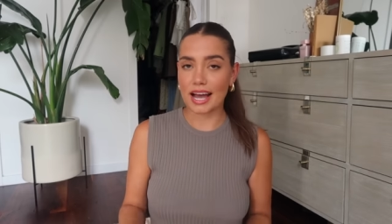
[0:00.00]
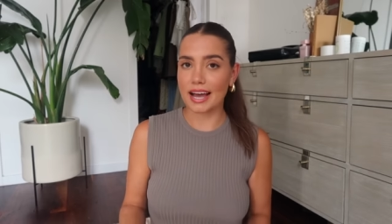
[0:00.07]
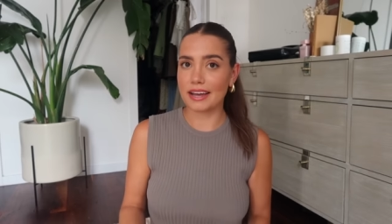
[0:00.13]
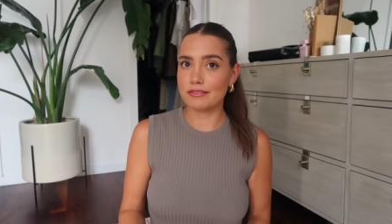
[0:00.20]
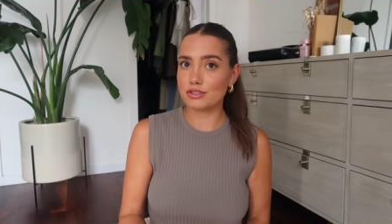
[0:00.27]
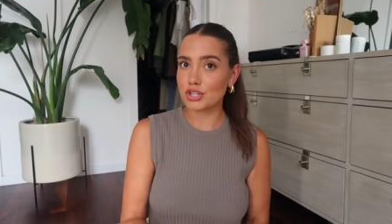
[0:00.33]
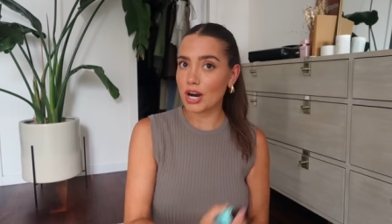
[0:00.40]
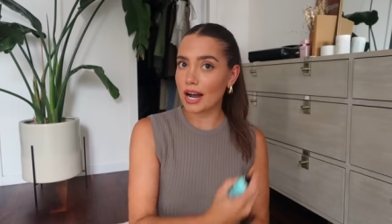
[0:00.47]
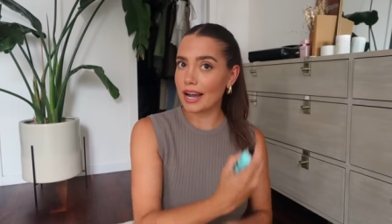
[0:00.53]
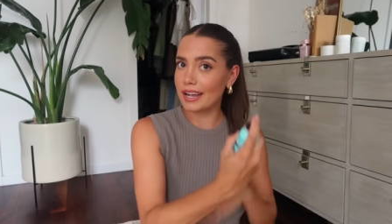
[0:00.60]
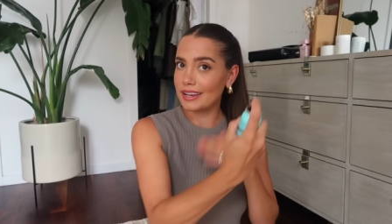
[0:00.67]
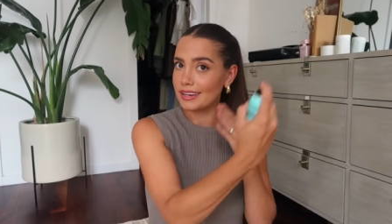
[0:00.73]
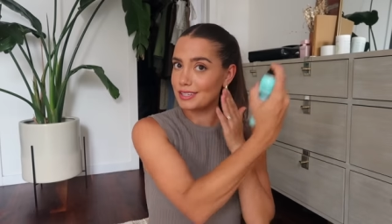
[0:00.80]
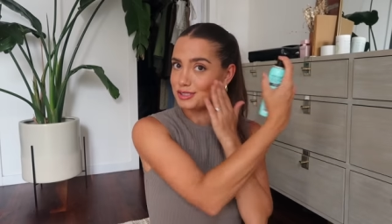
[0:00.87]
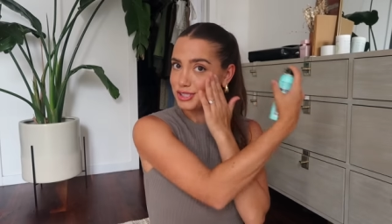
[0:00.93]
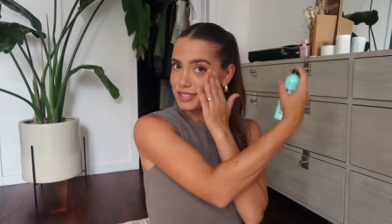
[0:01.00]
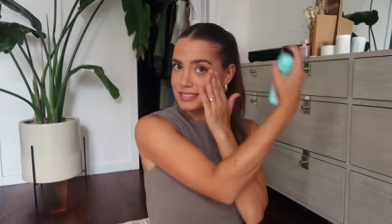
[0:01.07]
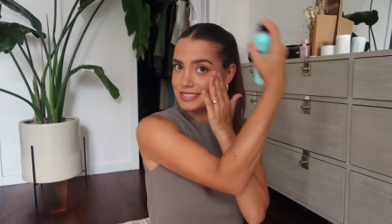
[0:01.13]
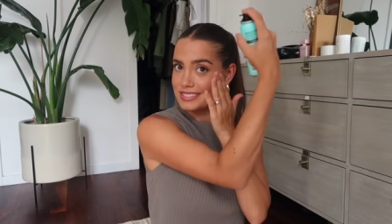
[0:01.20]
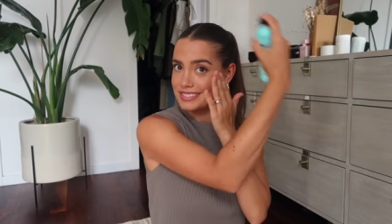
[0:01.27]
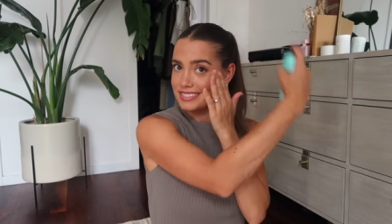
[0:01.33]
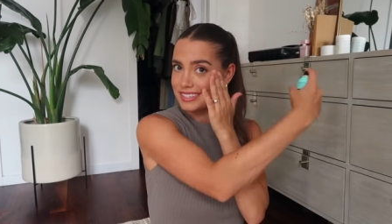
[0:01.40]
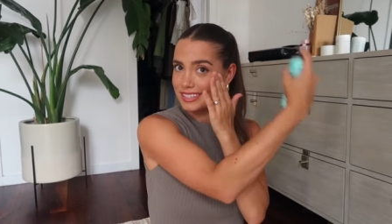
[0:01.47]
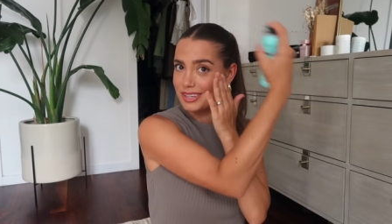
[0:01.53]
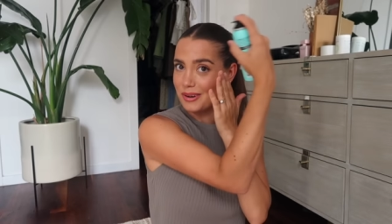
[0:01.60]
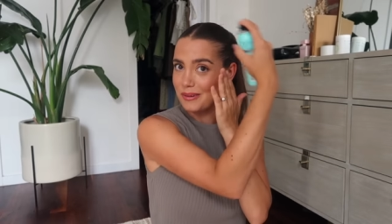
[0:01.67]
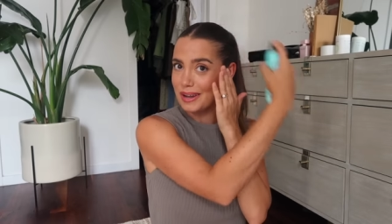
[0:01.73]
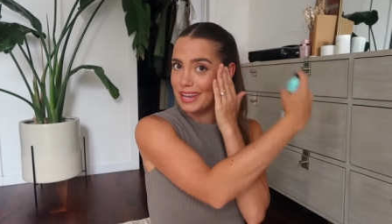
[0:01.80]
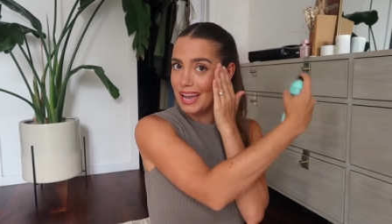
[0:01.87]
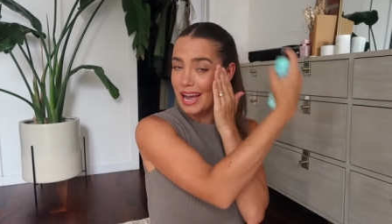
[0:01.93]
I've tried just
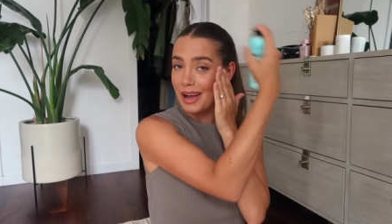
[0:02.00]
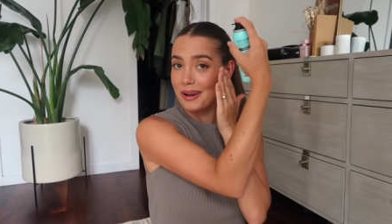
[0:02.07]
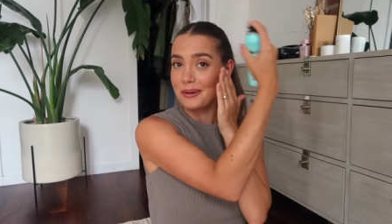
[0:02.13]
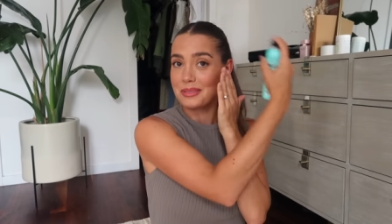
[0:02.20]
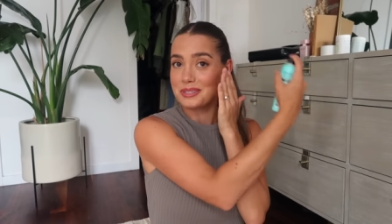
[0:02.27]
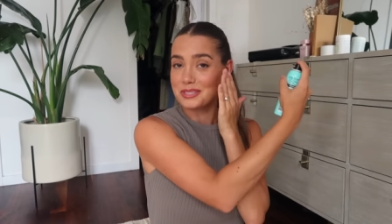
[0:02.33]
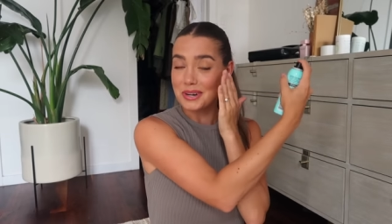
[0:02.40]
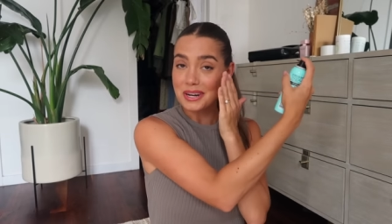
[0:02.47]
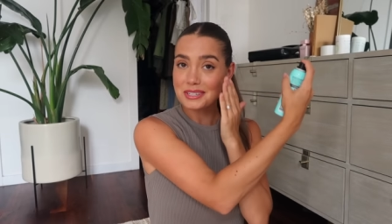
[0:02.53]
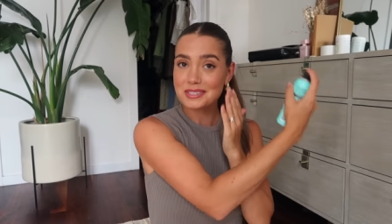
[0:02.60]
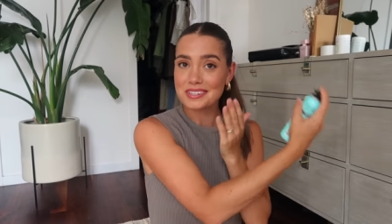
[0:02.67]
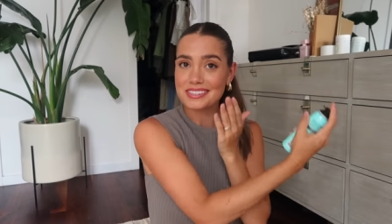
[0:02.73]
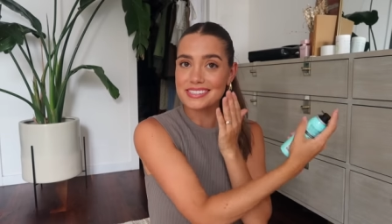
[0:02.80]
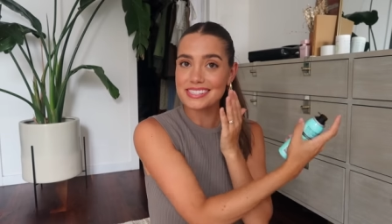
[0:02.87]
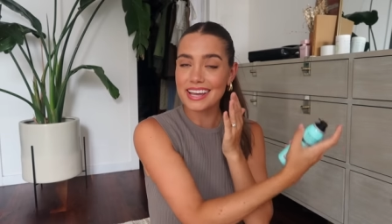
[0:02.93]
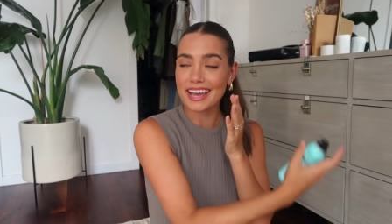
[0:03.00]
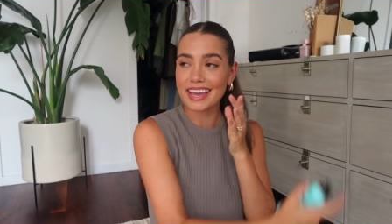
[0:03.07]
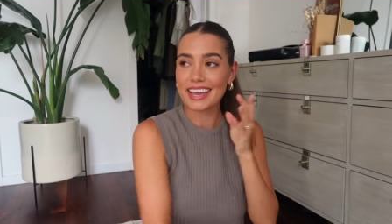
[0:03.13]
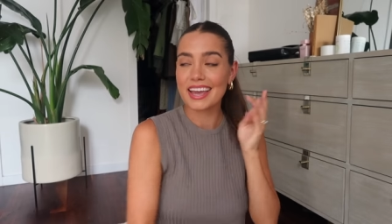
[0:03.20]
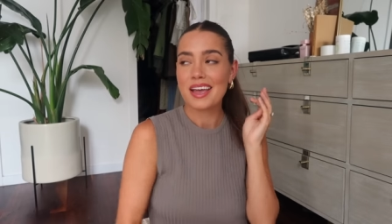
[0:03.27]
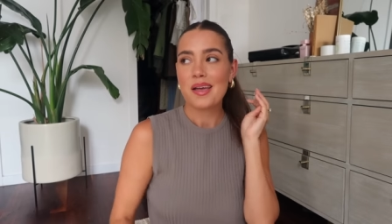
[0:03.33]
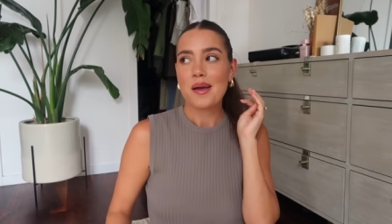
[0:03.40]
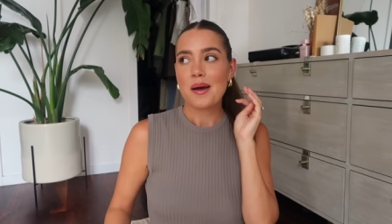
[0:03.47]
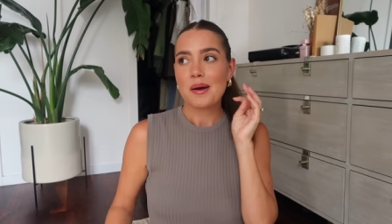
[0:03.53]
going how the directions say,